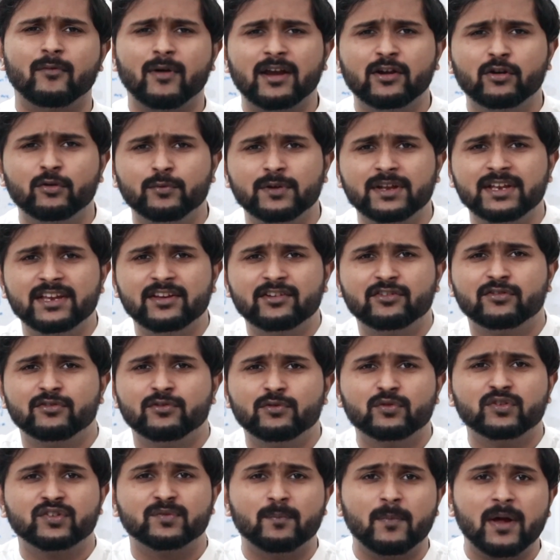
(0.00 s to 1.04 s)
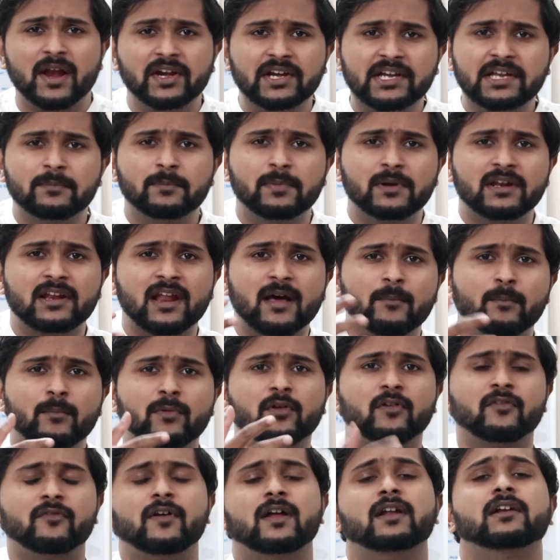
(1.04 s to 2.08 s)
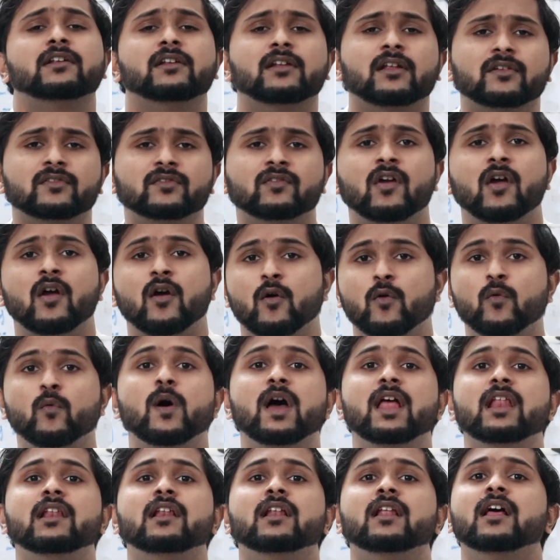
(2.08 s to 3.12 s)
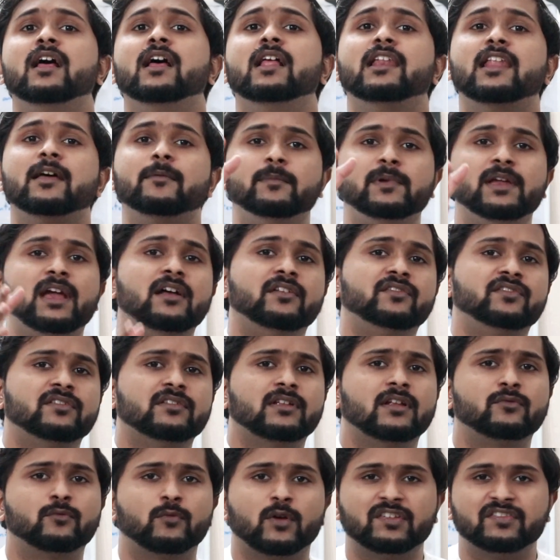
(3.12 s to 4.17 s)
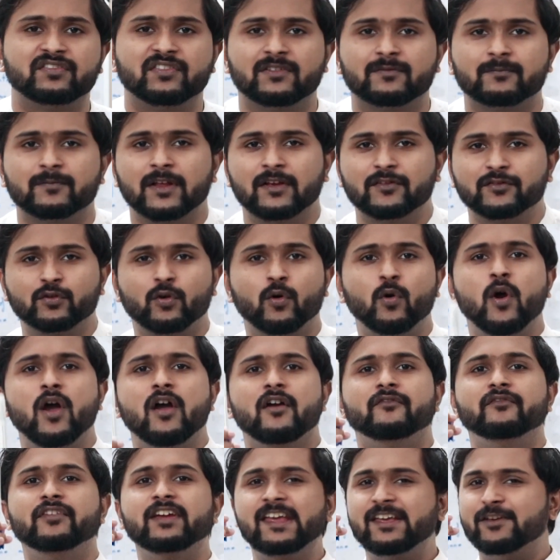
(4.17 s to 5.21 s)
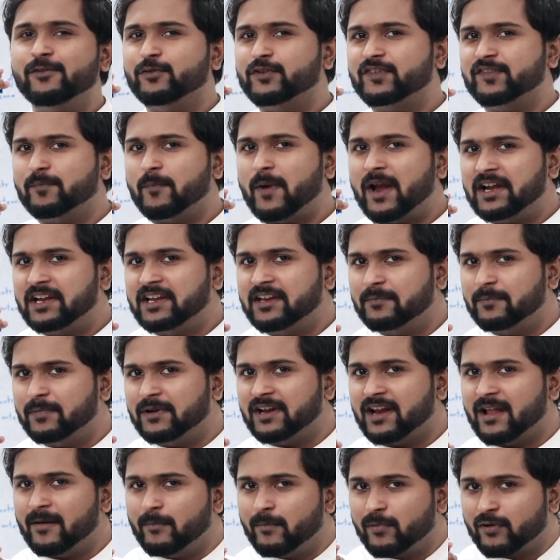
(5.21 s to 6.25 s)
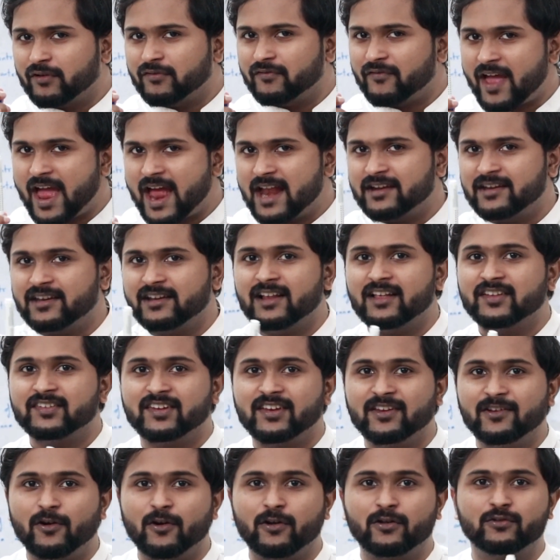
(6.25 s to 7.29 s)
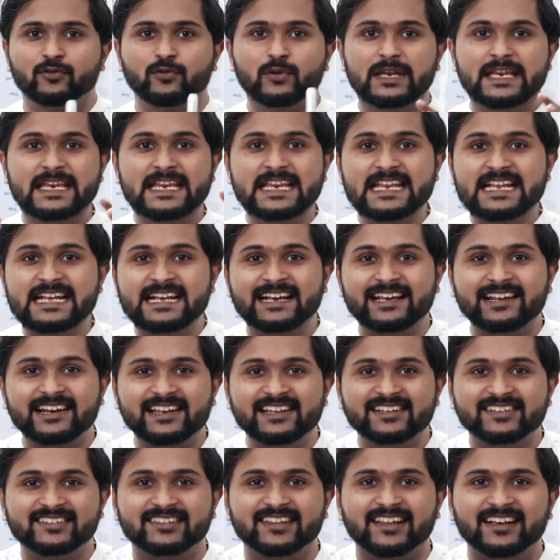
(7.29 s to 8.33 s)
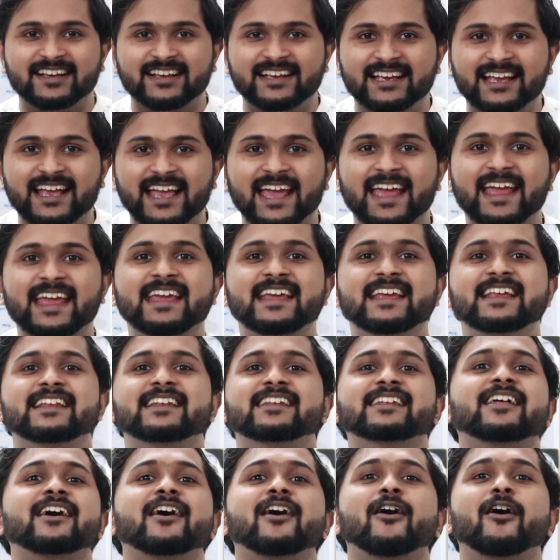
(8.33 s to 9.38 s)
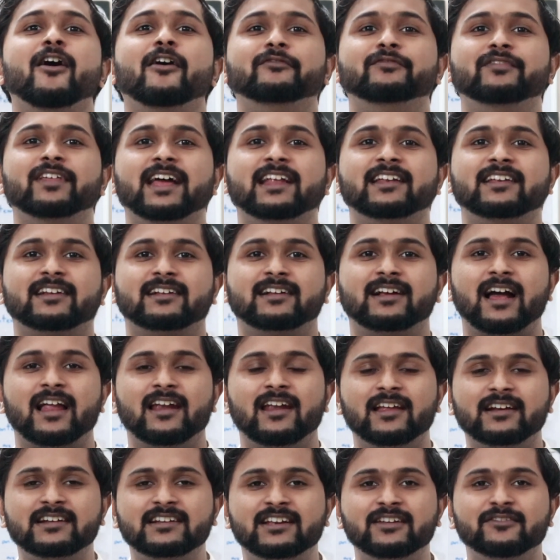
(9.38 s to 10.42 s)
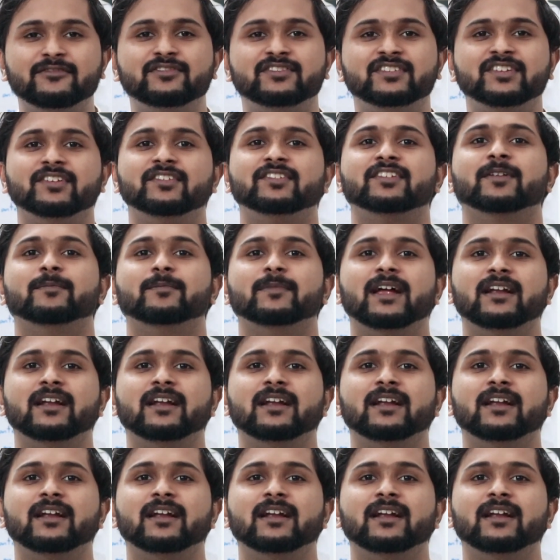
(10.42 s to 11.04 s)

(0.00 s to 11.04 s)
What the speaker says: Why do we need to use multiple number of antennas? Well, let me answer that question. So we use multiple number of antennas in order to increase the gain of that collective system.